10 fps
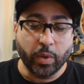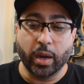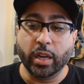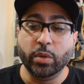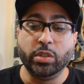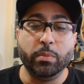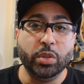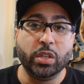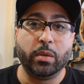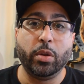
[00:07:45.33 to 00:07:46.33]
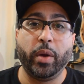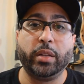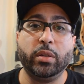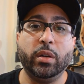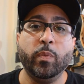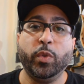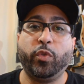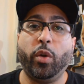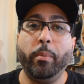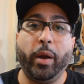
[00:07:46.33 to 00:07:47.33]
He was a music director
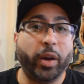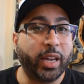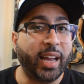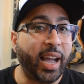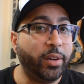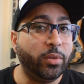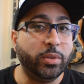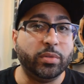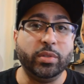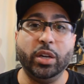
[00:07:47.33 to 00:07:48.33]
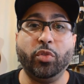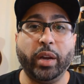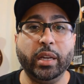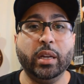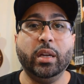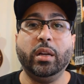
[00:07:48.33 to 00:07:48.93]
for American Idol, which was a great,